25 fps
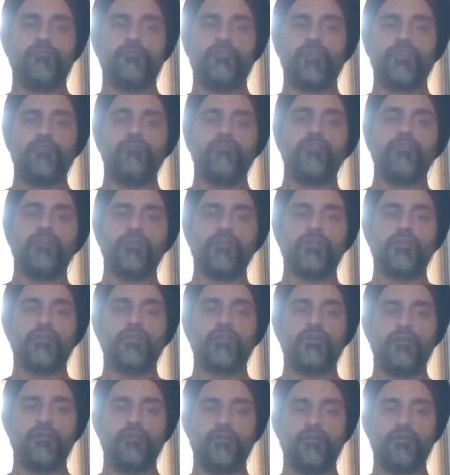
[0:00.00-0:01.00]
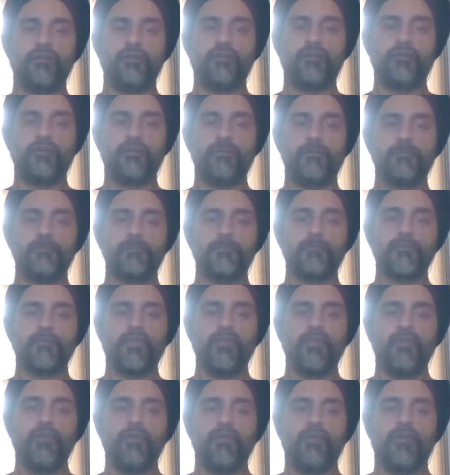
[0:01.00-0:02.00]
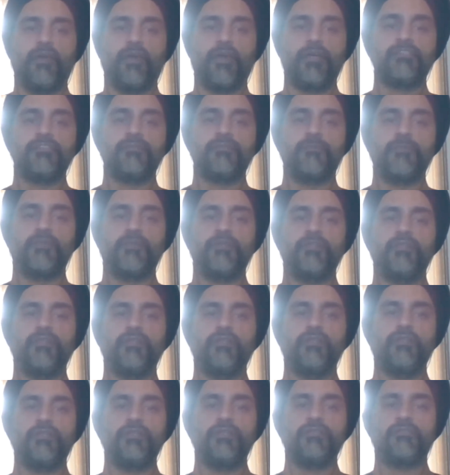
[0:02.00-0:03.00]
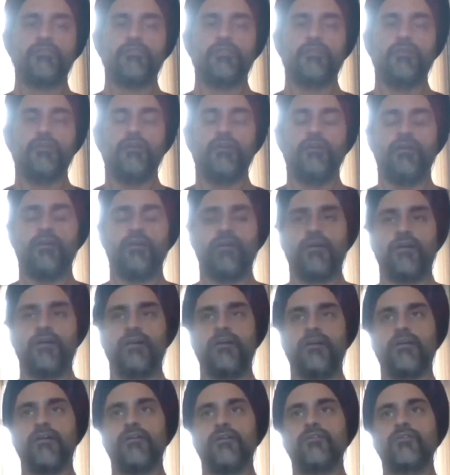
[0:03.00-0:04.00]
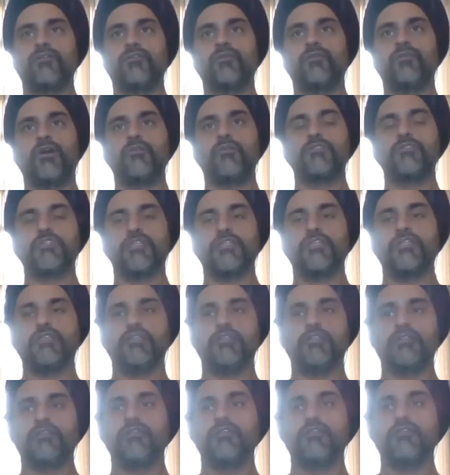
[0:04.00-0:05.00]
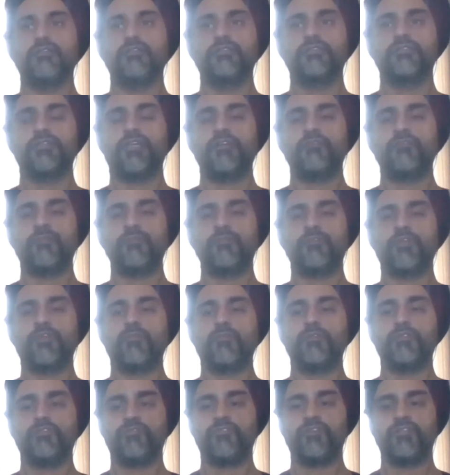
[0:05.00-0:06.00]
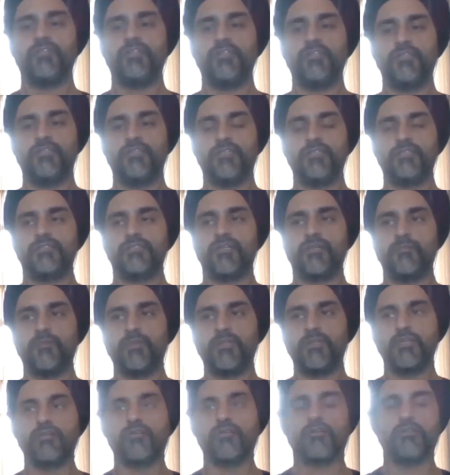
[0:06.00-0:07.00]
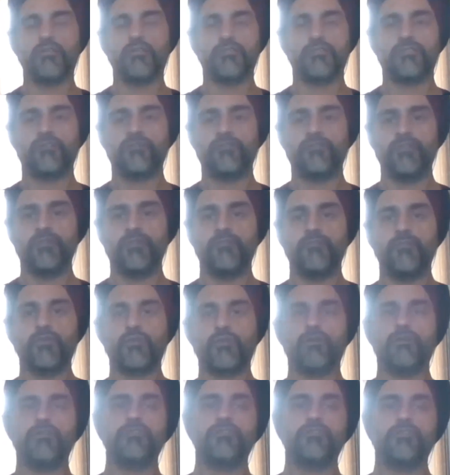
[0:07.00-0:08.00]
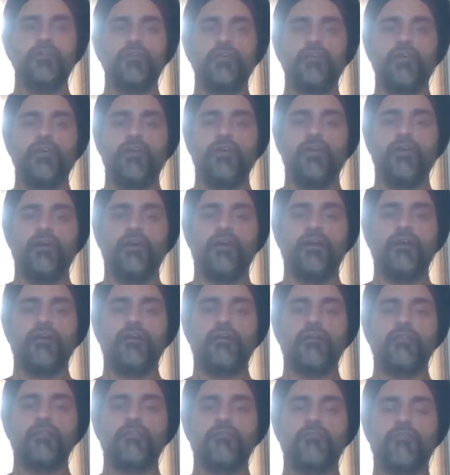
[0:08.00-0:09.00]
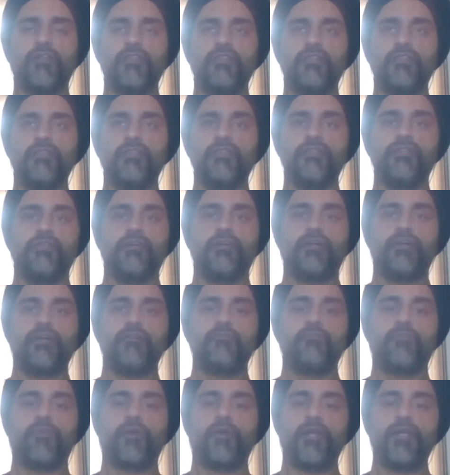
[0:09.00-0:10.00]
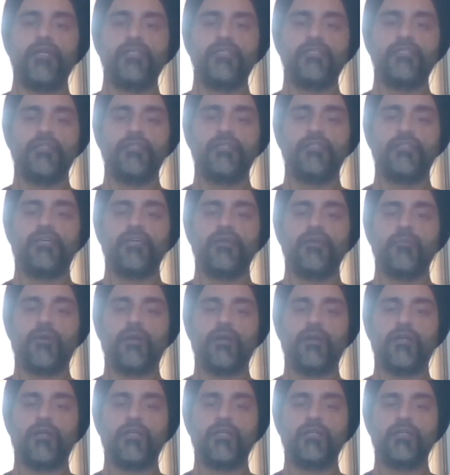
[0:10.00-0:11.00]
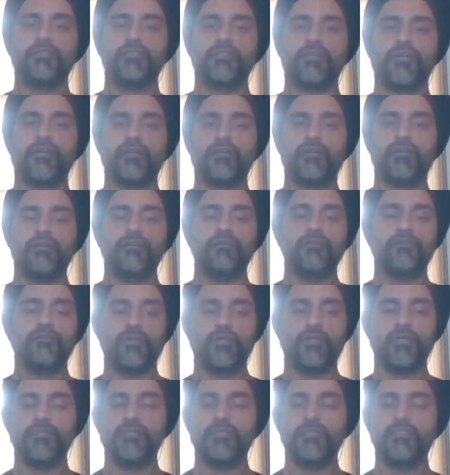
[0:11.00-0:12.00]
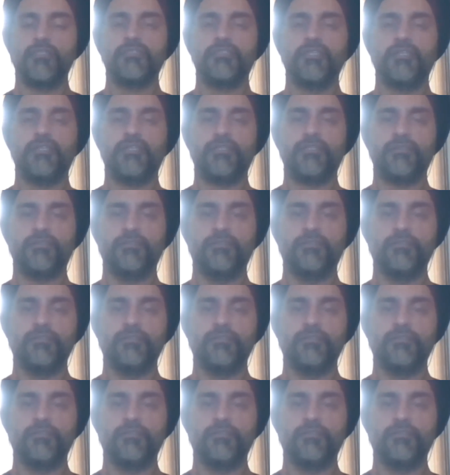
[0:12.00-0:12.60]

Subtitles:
framework has been is go outside in, start from top of the funnel, and then start building all the stuff in. Because the one thing that binds the entire marketing stack together is data.